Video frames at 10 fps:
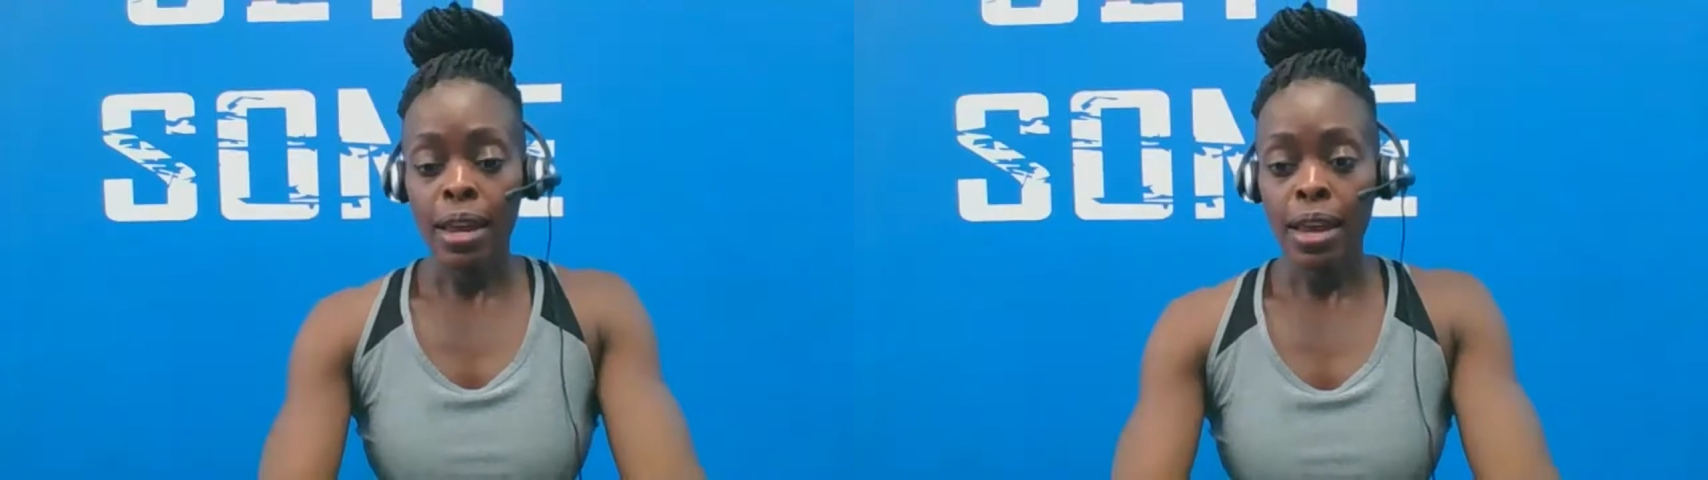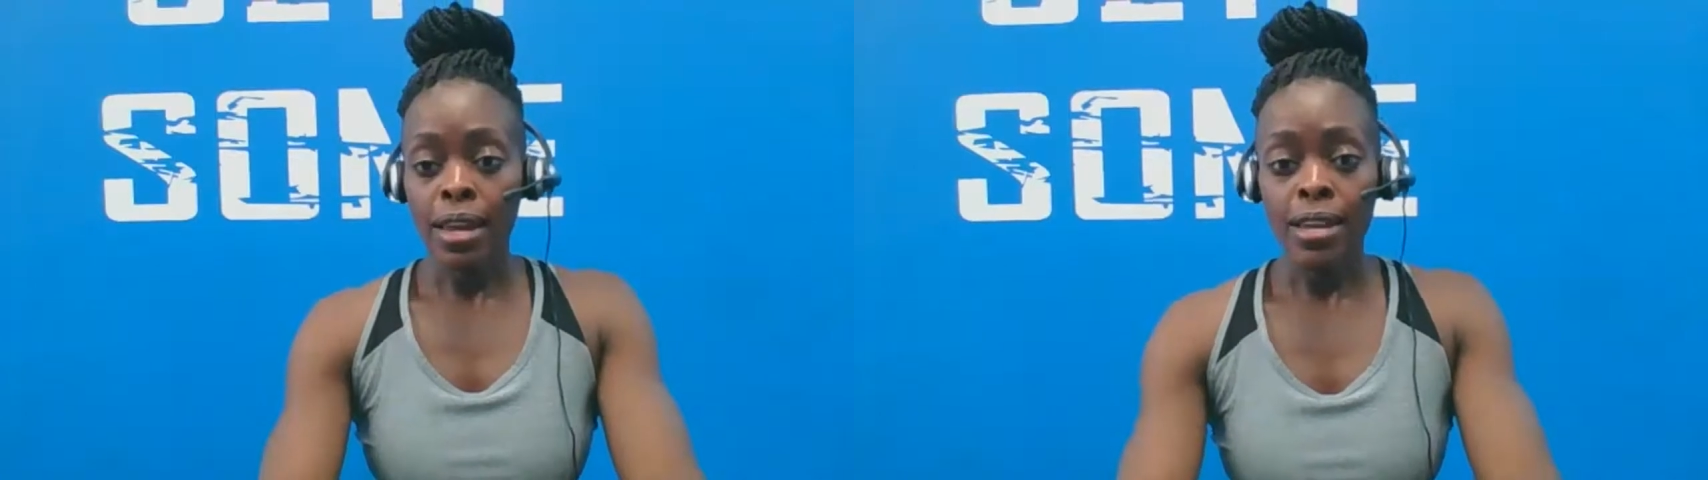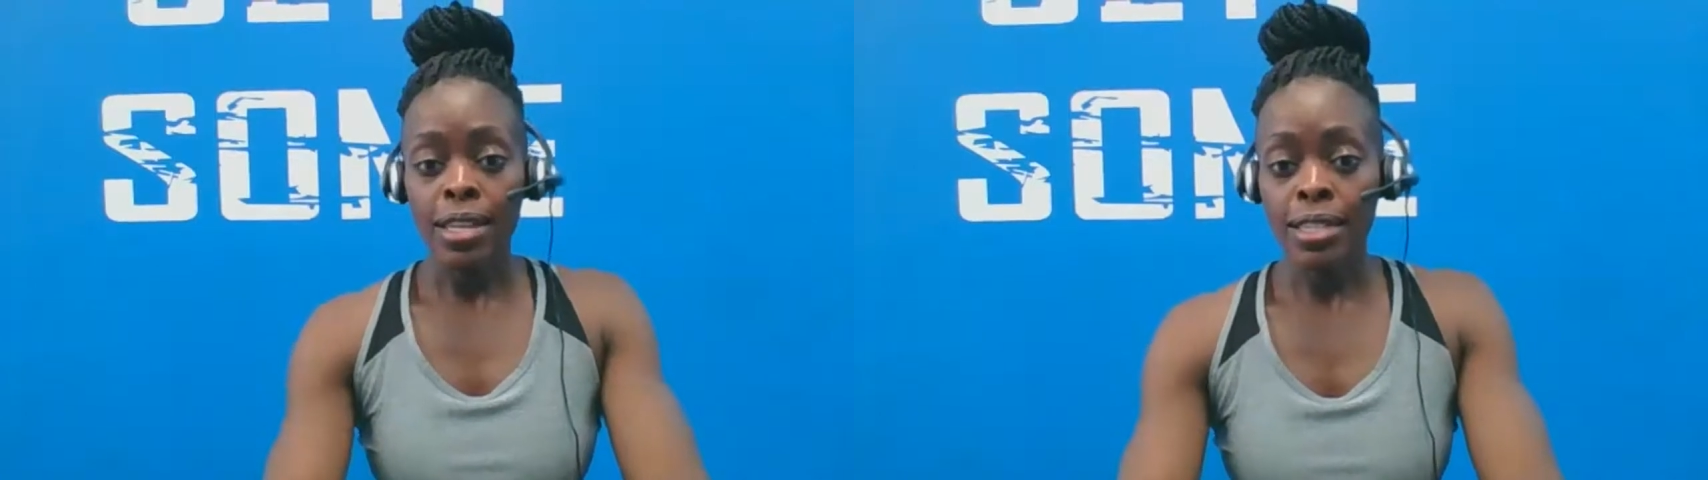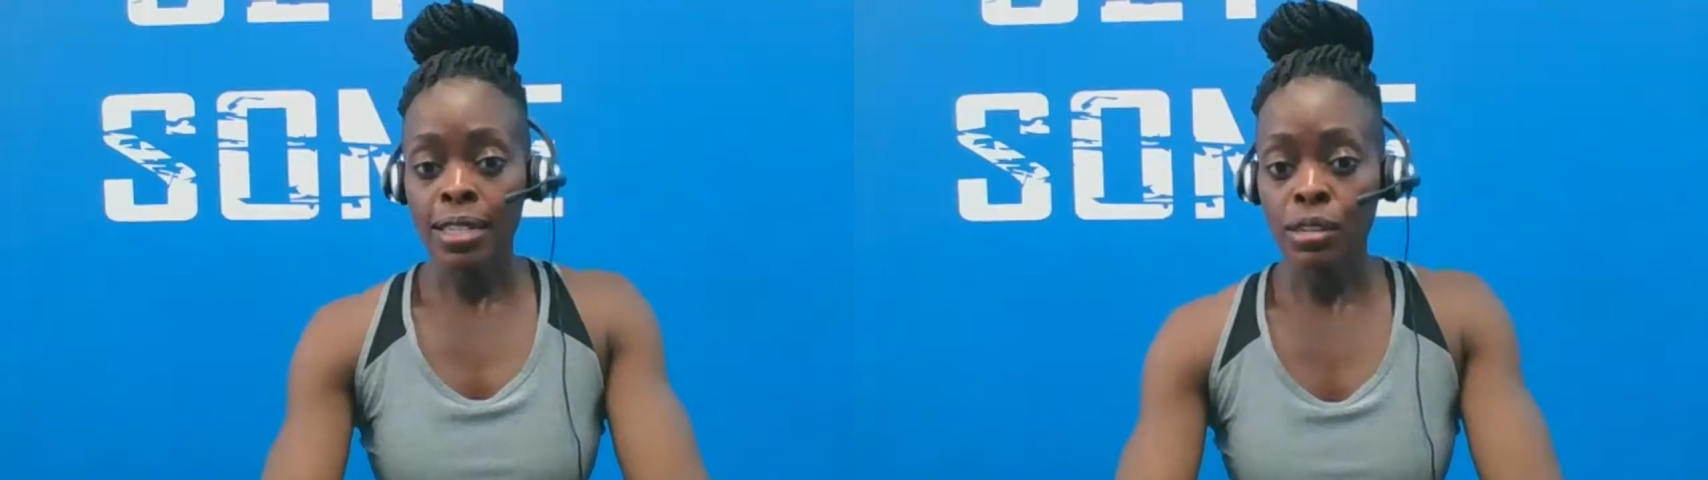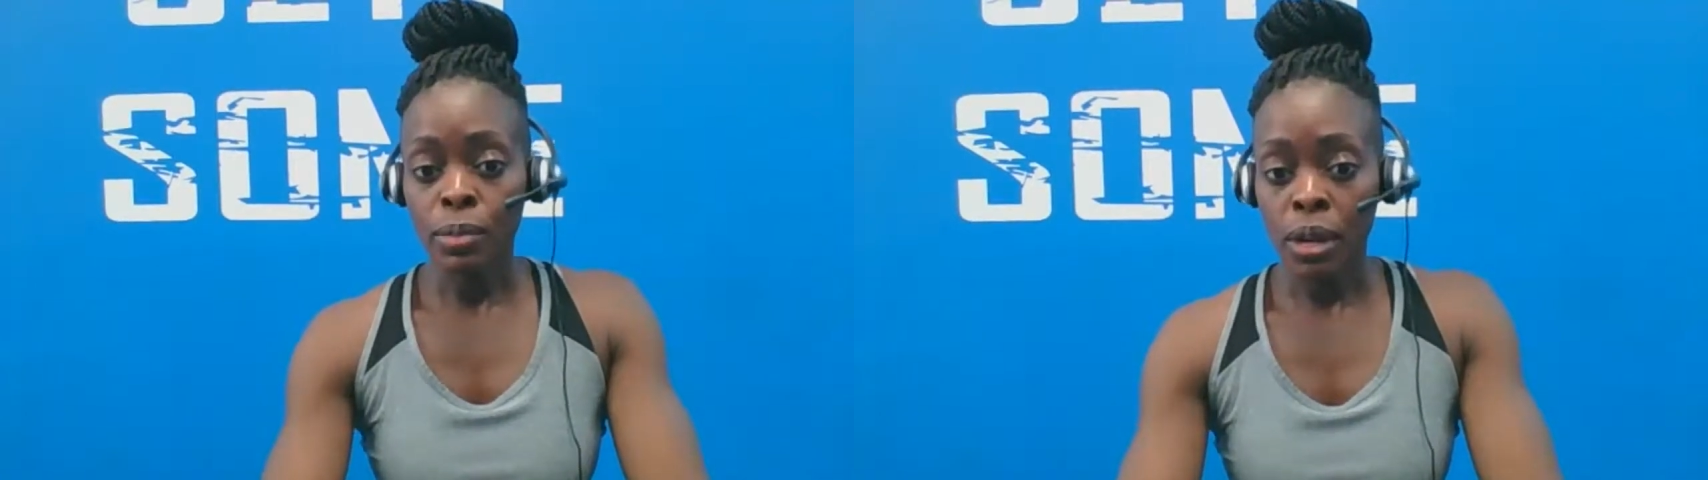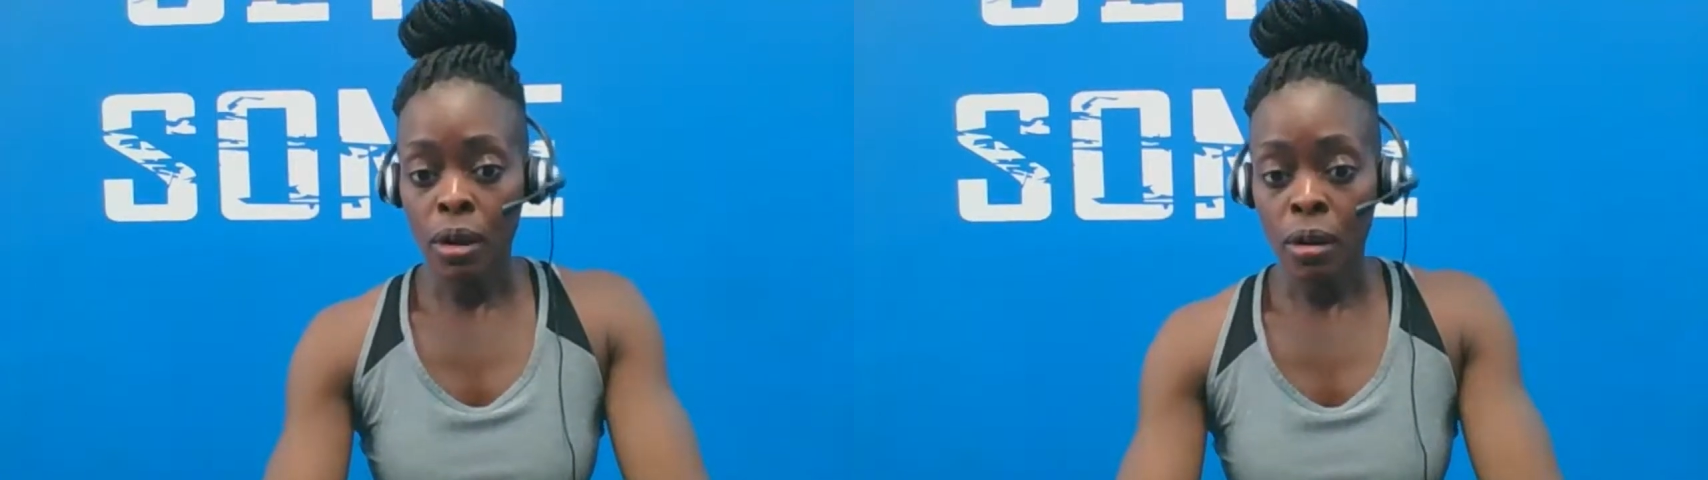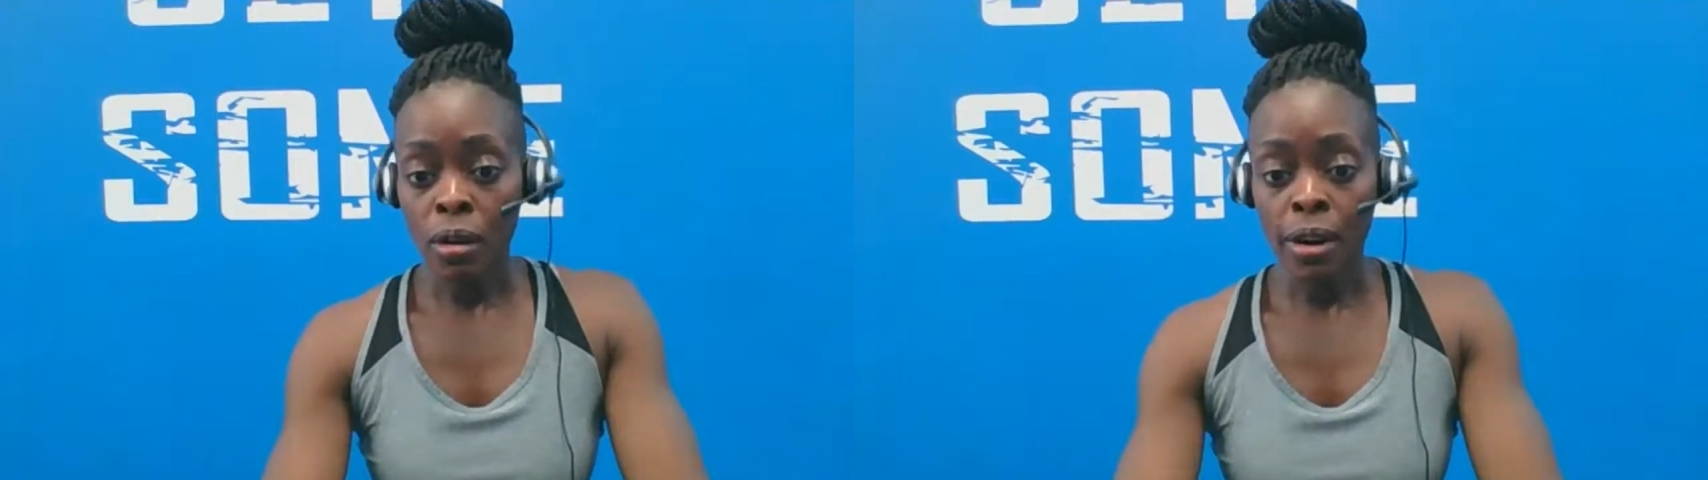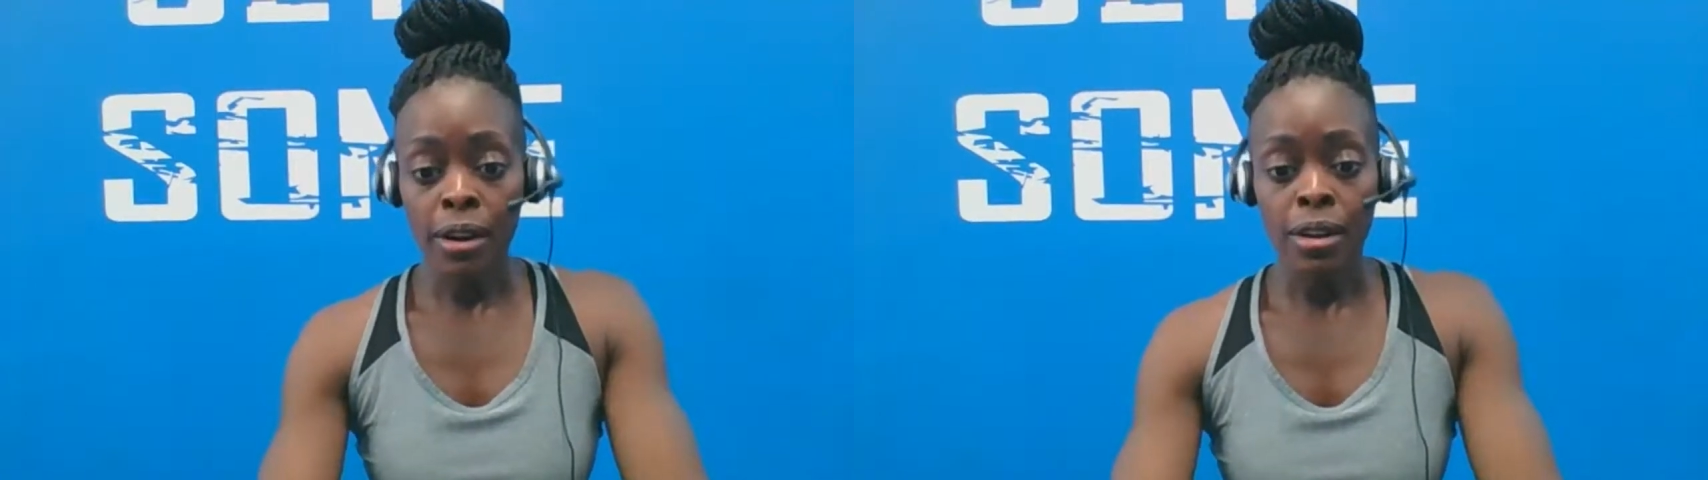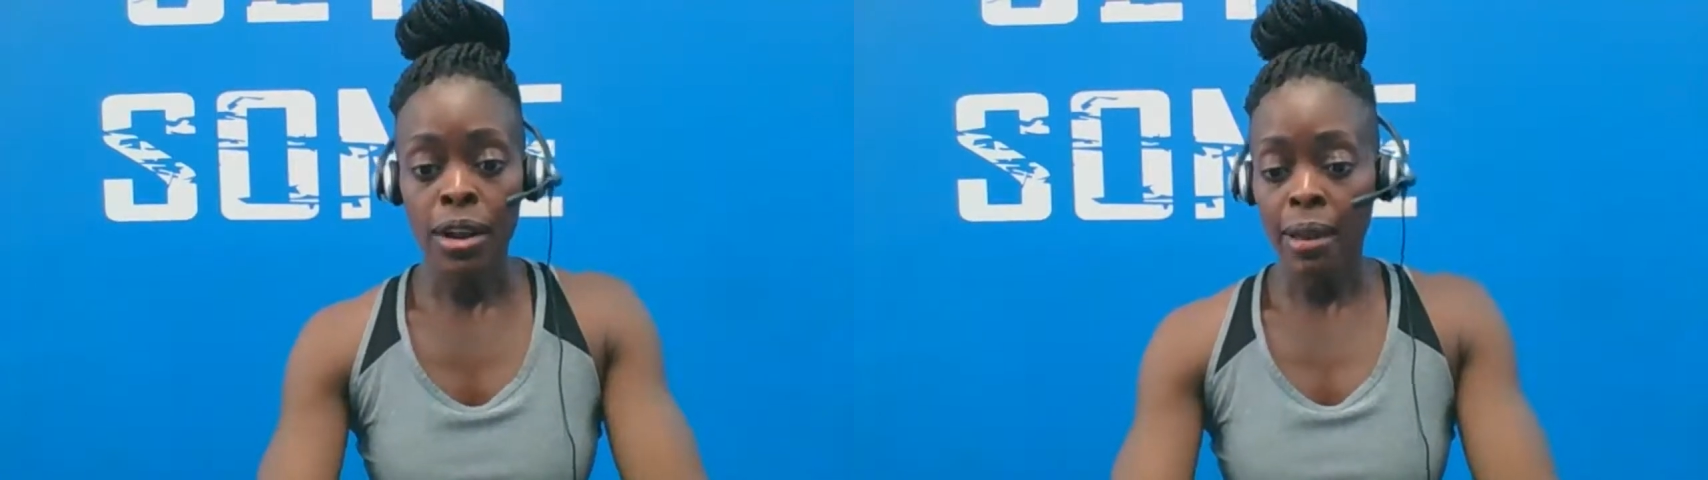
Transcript: and initially it'll be hard,